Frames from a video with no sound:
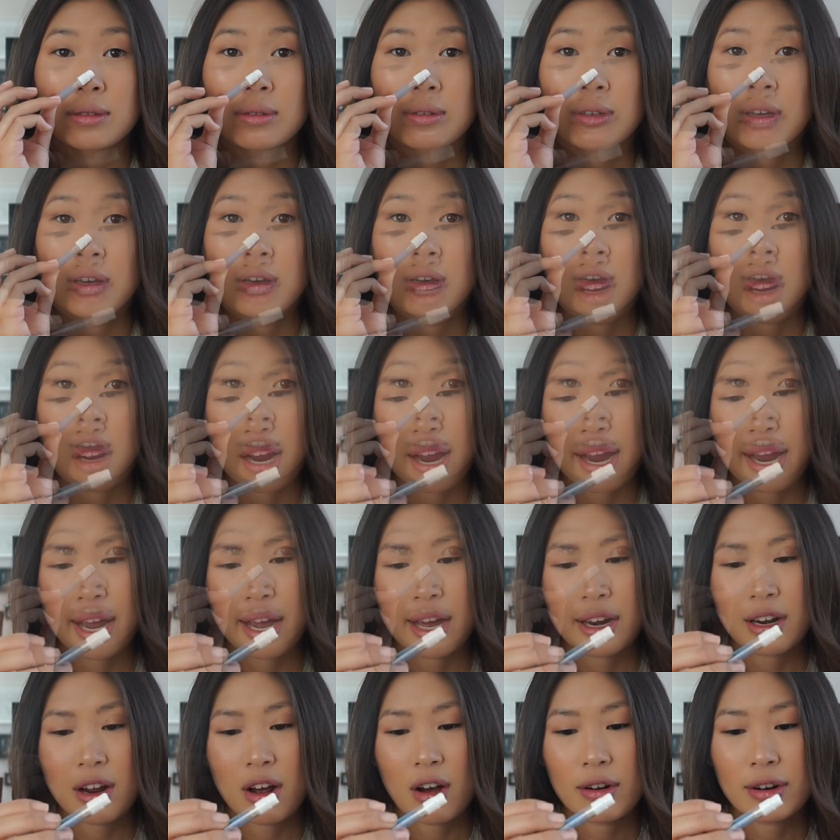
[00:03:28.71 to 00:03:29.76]

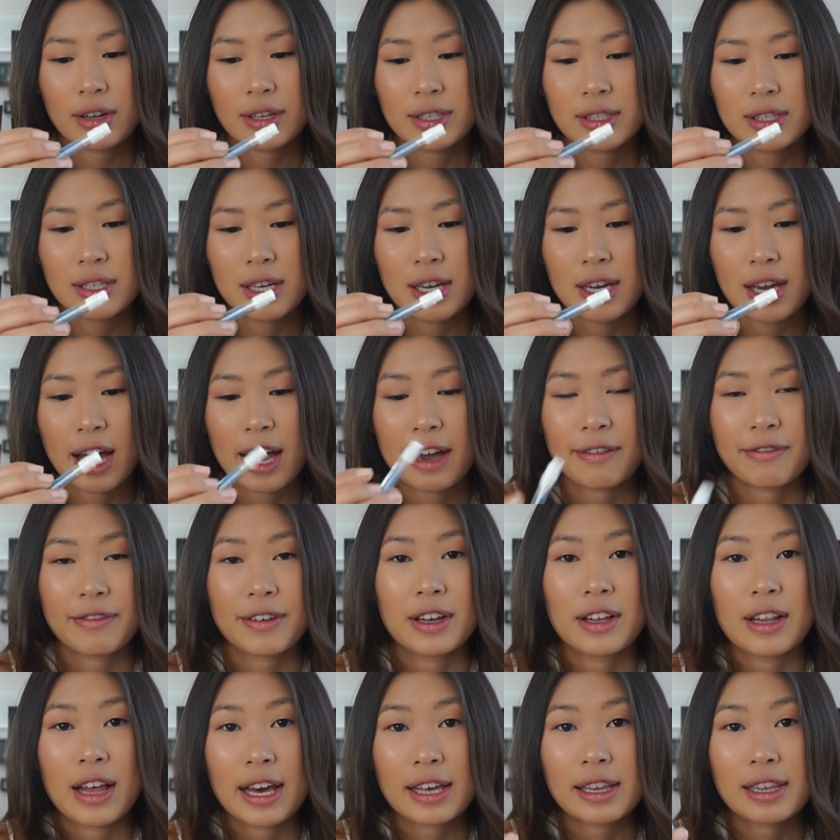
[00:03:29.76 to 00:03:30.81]
And honestly, I
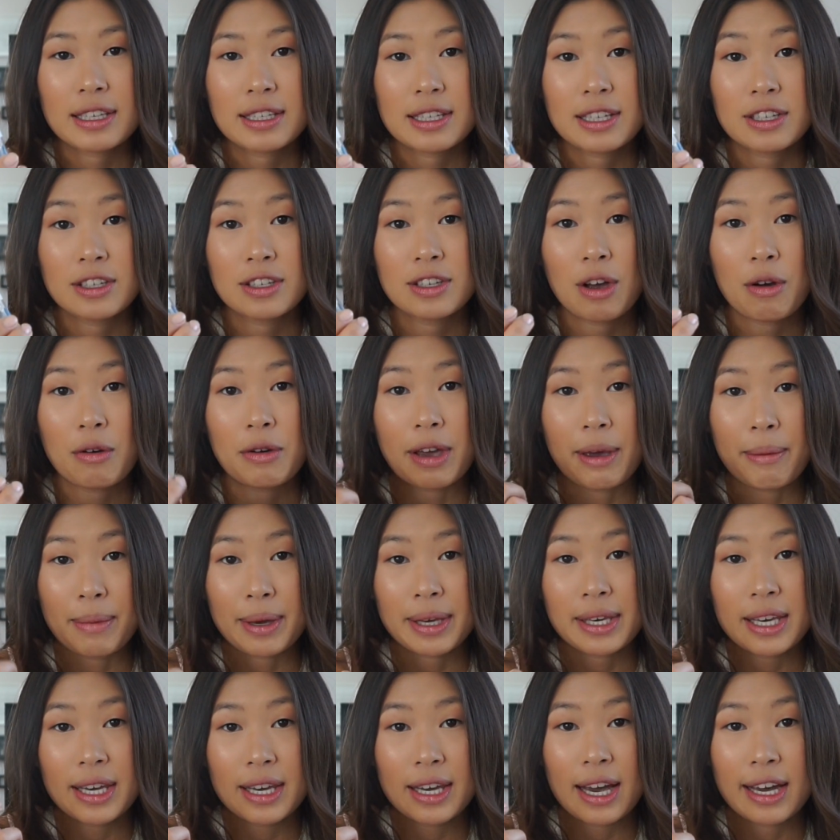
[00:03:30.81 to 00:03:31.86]
feel like this is so
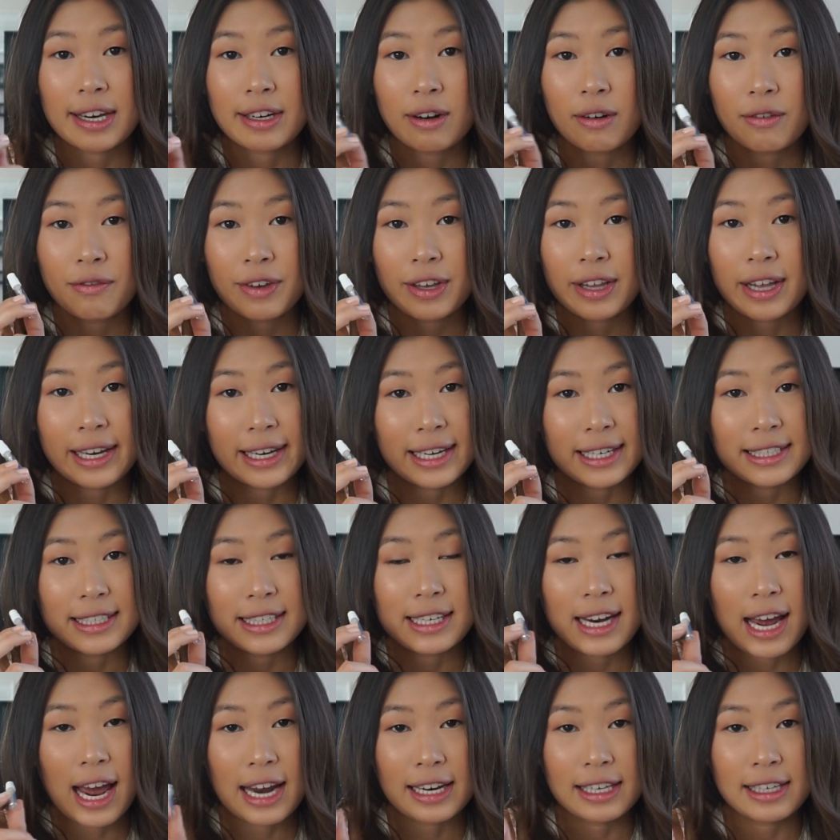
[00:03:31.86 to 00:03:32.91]
gimmicky. I don't feel like it
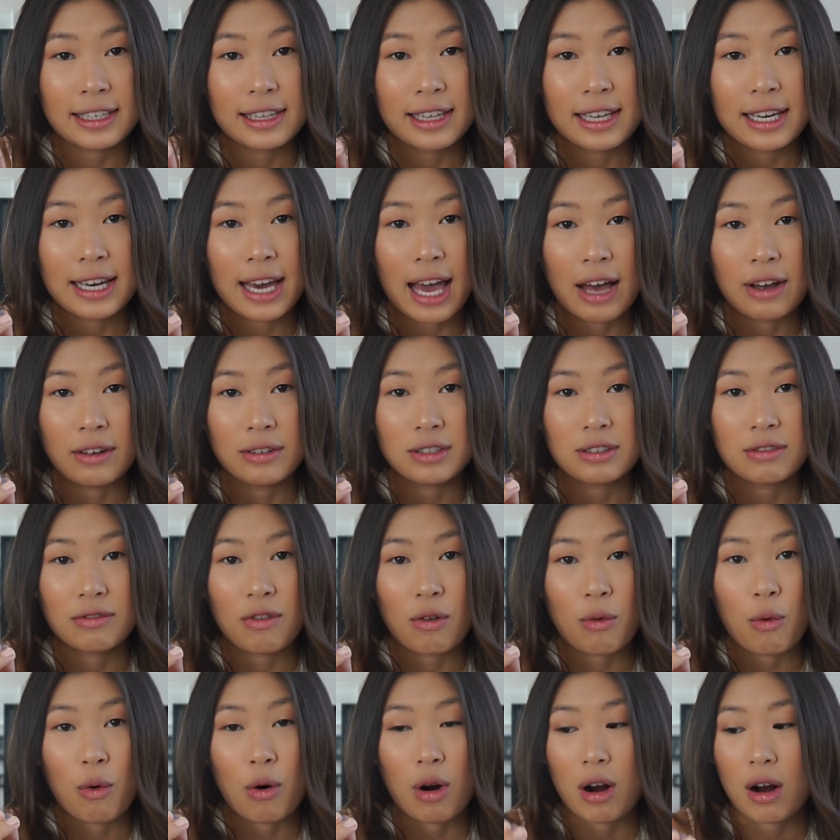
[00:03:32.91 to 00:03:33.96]
did anything else
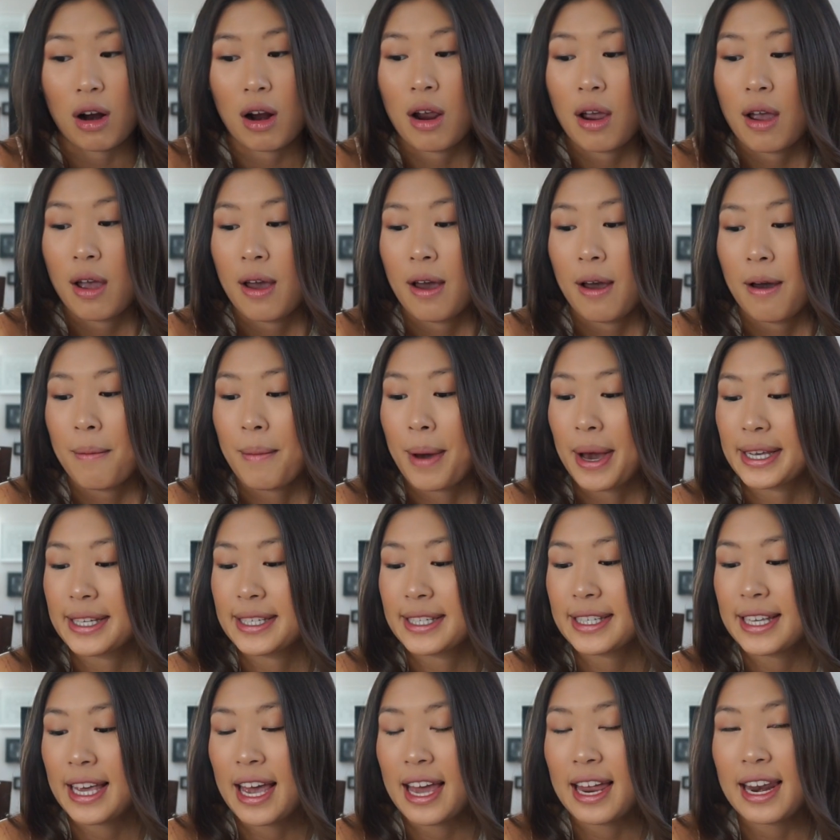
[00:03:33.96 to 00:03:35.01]
for my
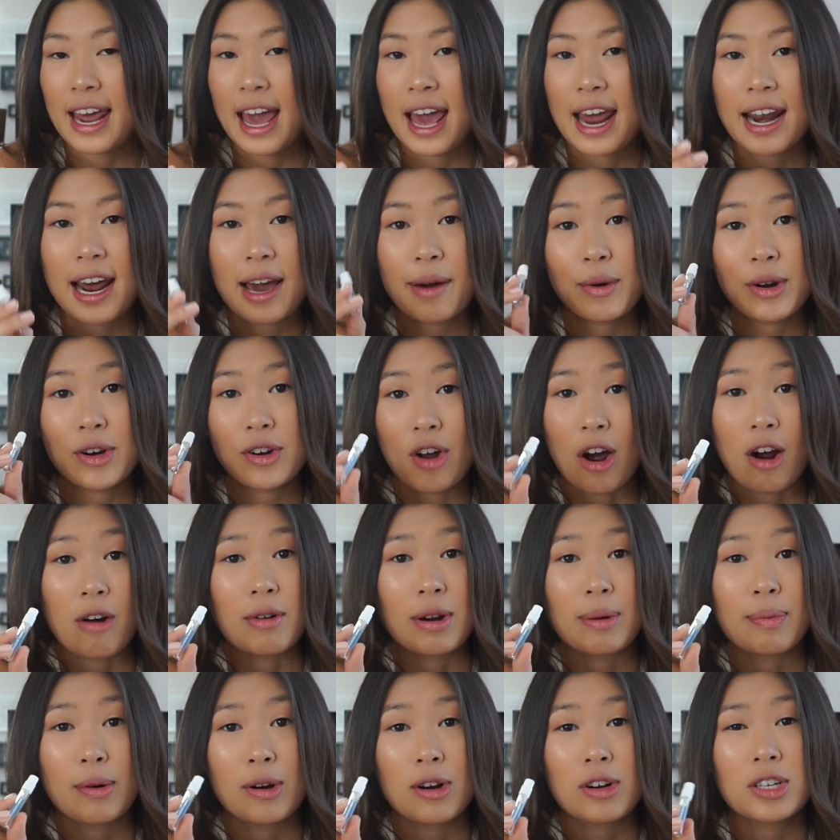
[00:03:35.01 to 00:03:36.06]
skin, and I would not
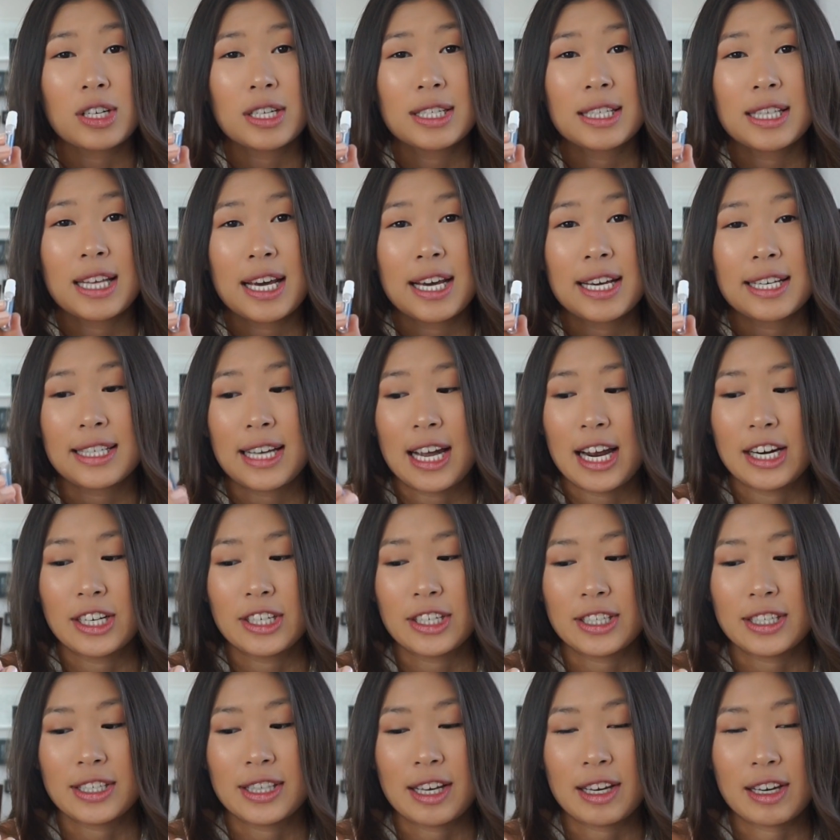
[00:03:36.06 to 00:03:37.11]
repurchase this. I
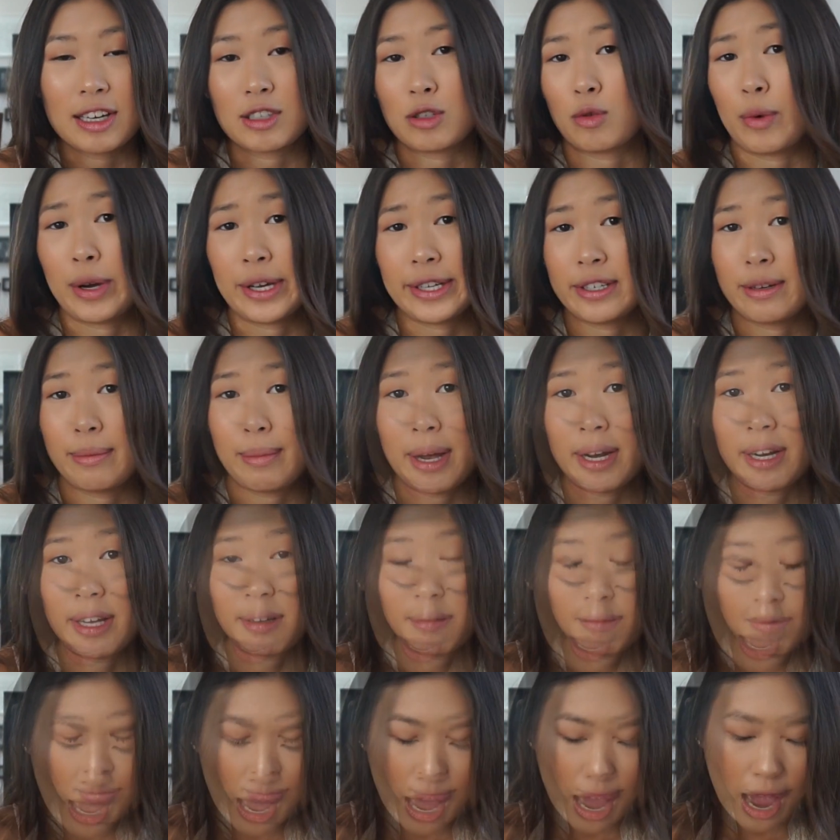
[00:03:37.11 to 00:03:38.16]
just think it's a waste of money.